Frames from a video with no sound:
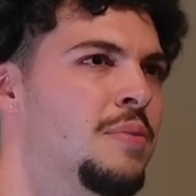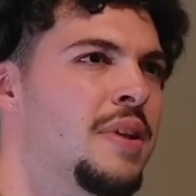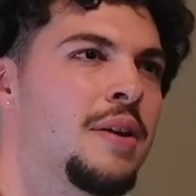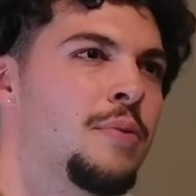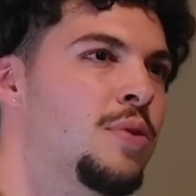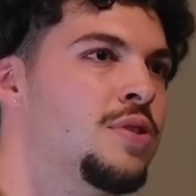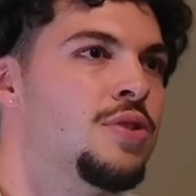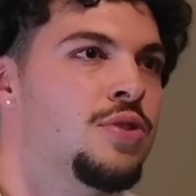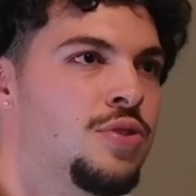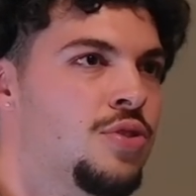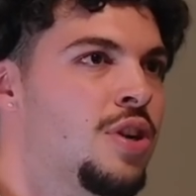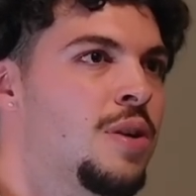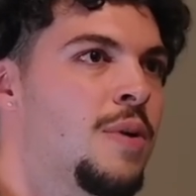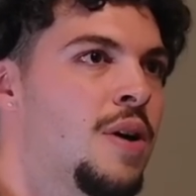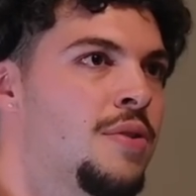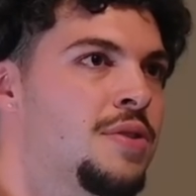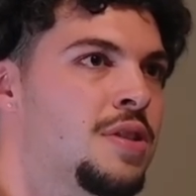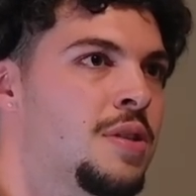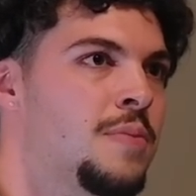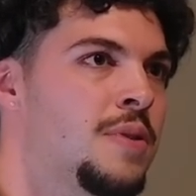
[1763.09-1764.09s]
Like, was your dream
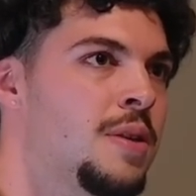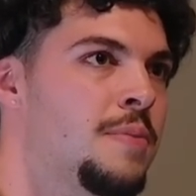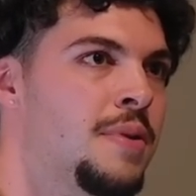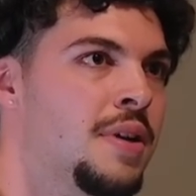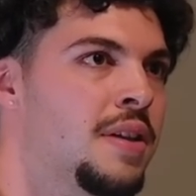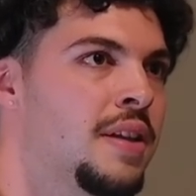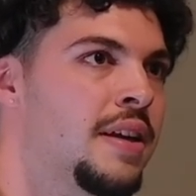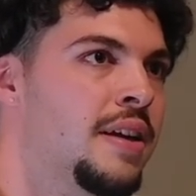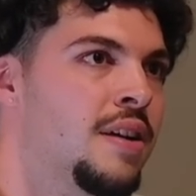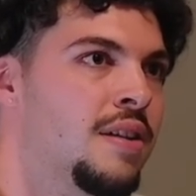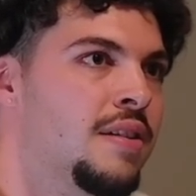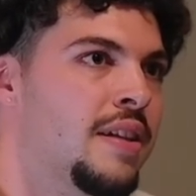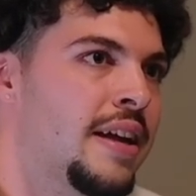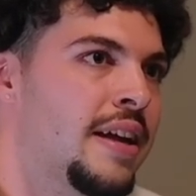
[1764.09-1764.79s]
always to be a big leaguer?